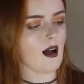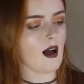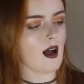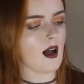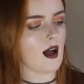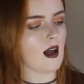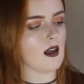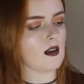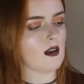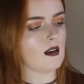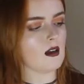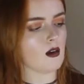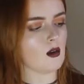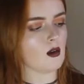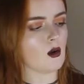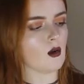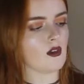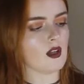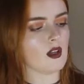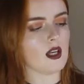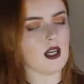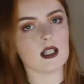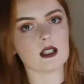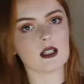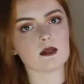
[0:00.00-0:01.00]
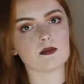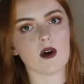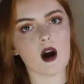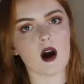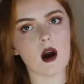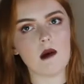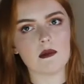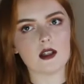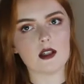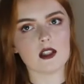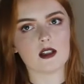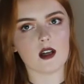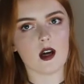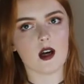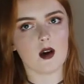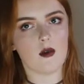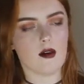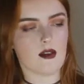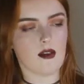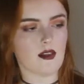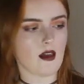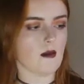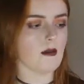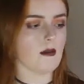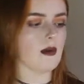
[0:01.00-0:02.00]
And I got the NYX Primer to go
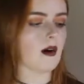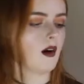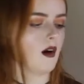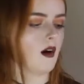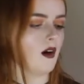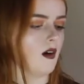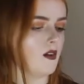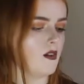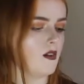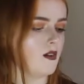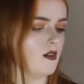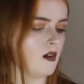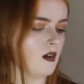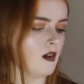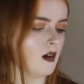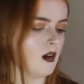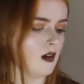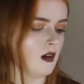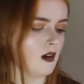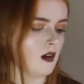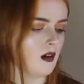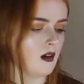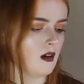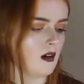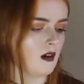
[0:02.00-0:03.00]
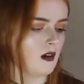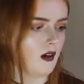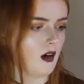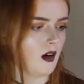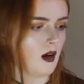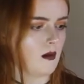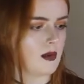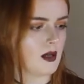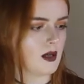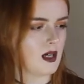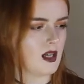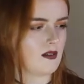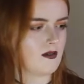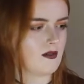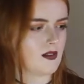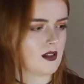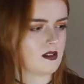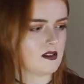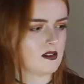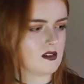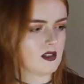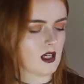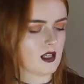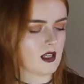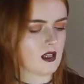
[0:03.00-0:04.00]
with it because I believe
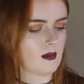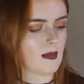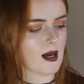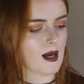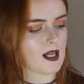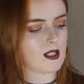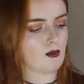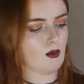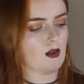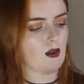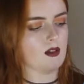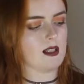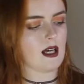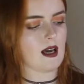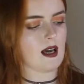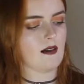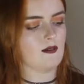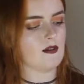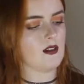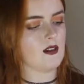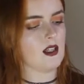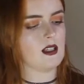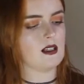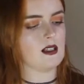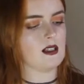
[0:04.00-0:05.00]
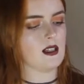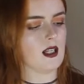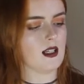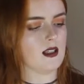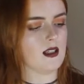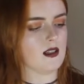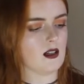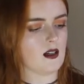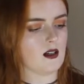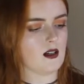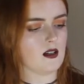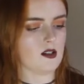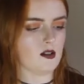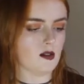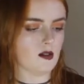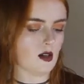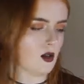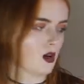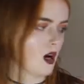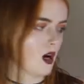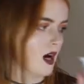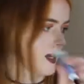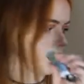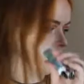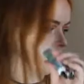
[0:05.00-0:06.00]
this is like the best one to have for these glitters. So
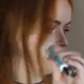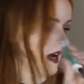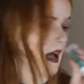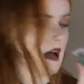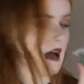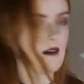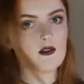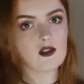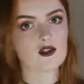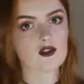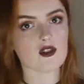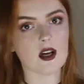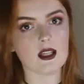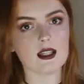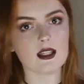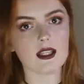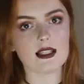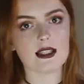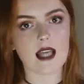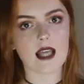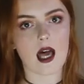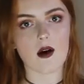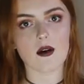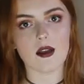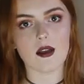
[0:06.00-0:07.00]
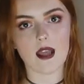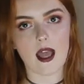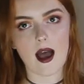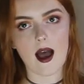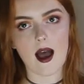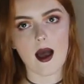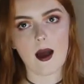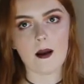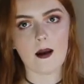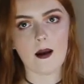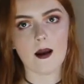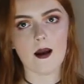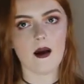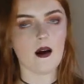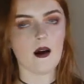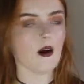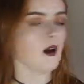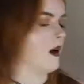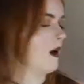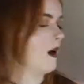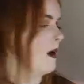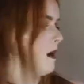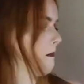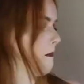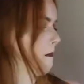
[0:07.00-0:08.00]
I haven't tried these out yet,
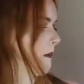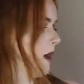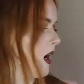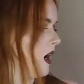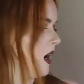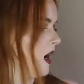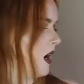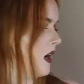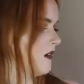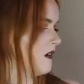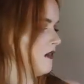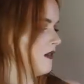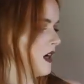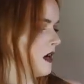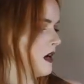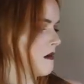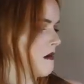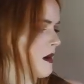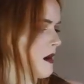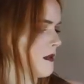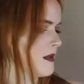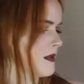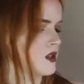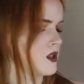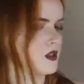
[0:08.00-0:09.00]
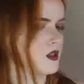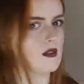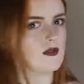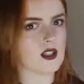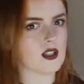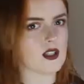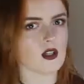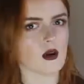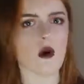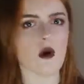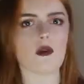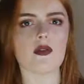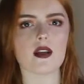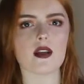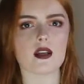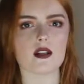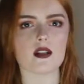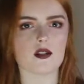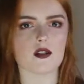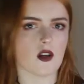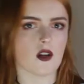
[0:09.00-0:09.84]
but hopefully I might be doing a video on these